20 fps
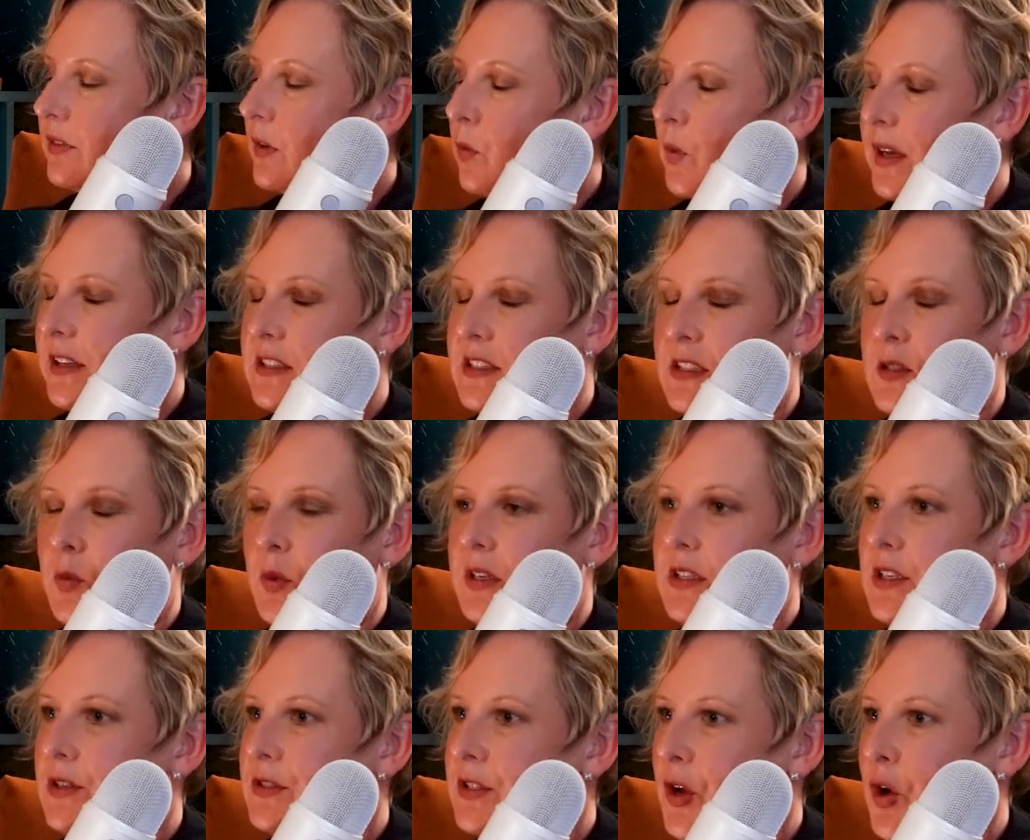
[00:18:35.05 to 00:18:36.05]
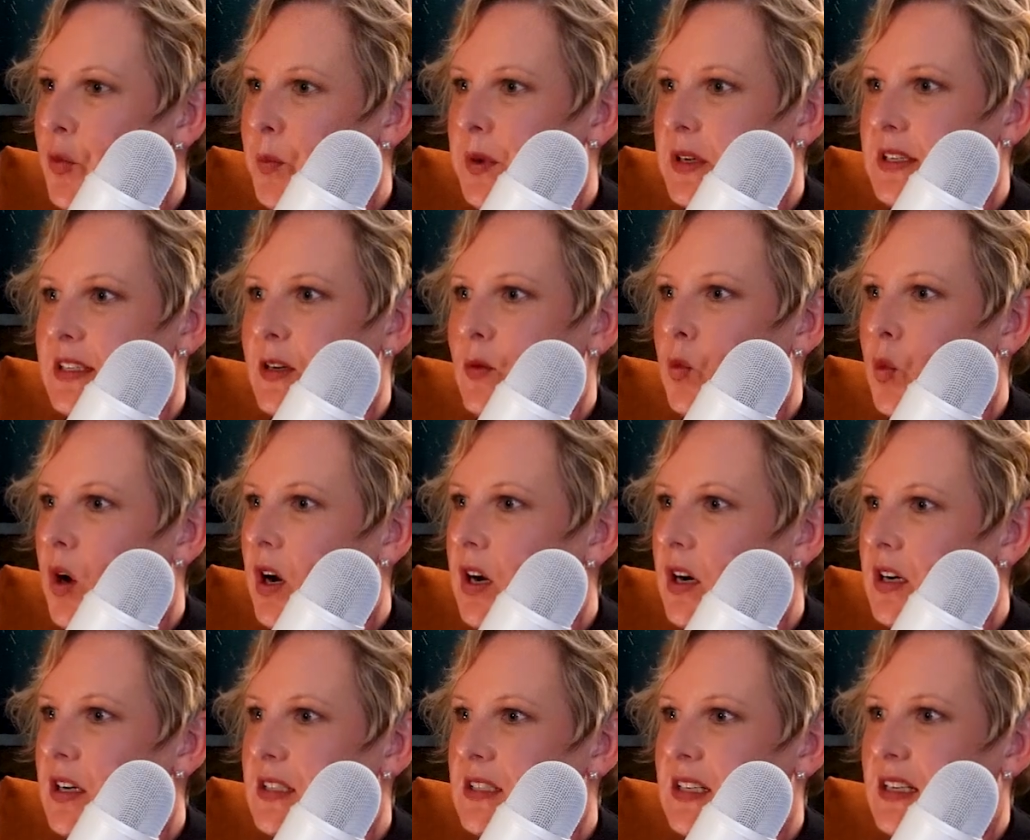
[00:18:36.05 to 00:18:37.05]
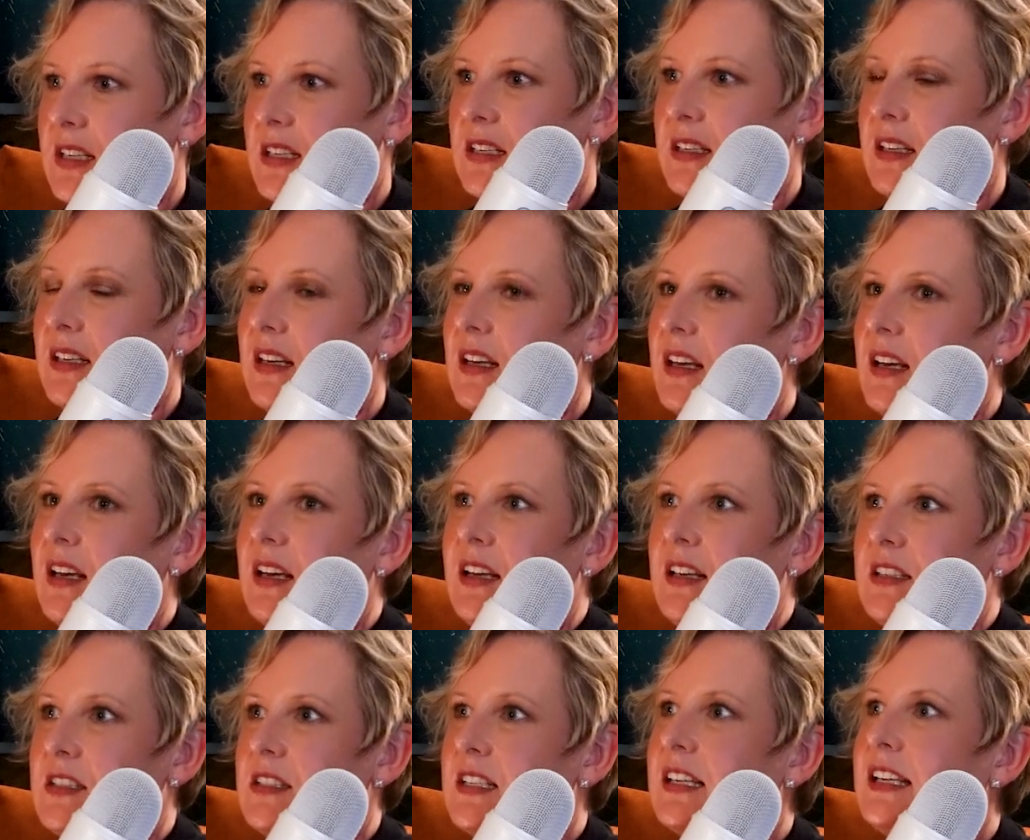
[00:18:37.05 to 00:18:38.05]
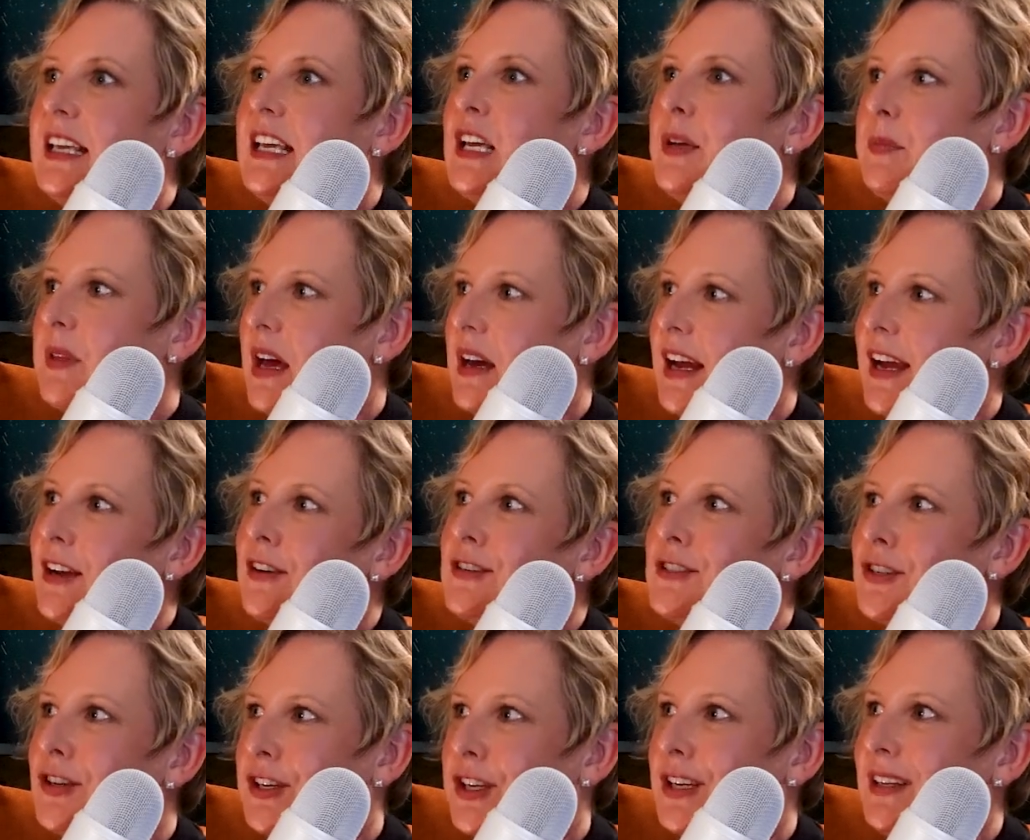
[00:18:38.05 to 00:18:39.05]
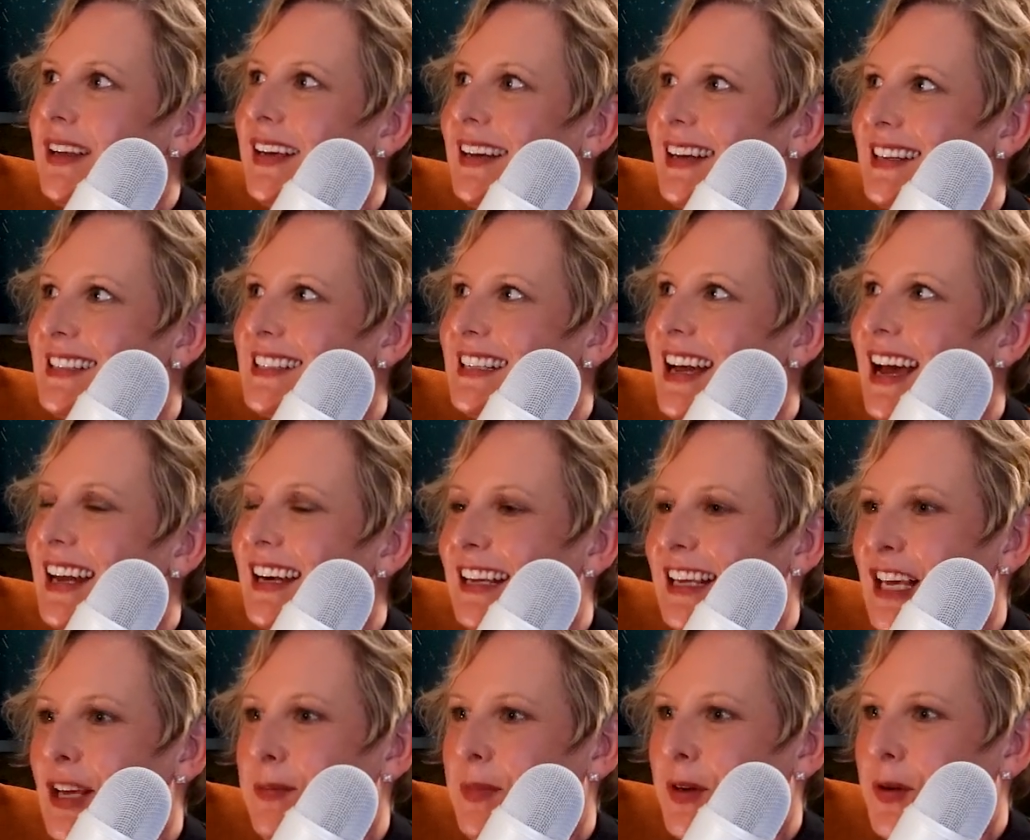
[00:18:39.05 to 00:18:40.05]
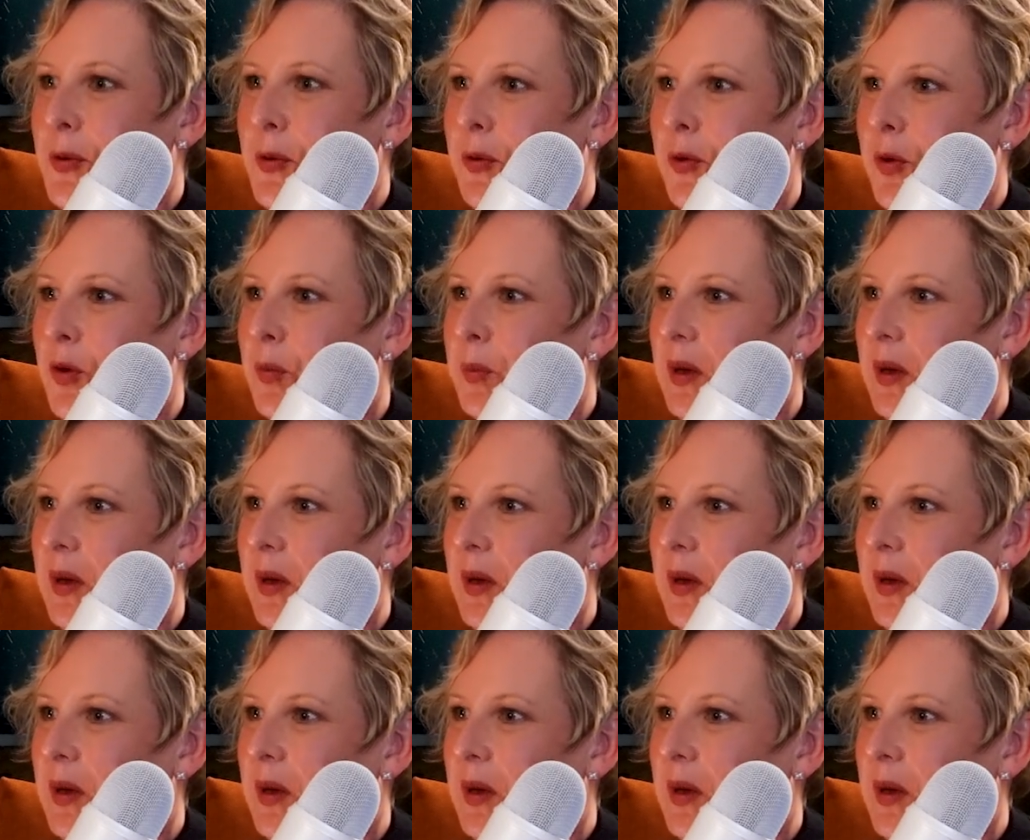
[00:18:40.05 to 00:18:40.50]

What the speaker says: ways the windows opened and worked, and to keep that air circulating to kind of keep it cool.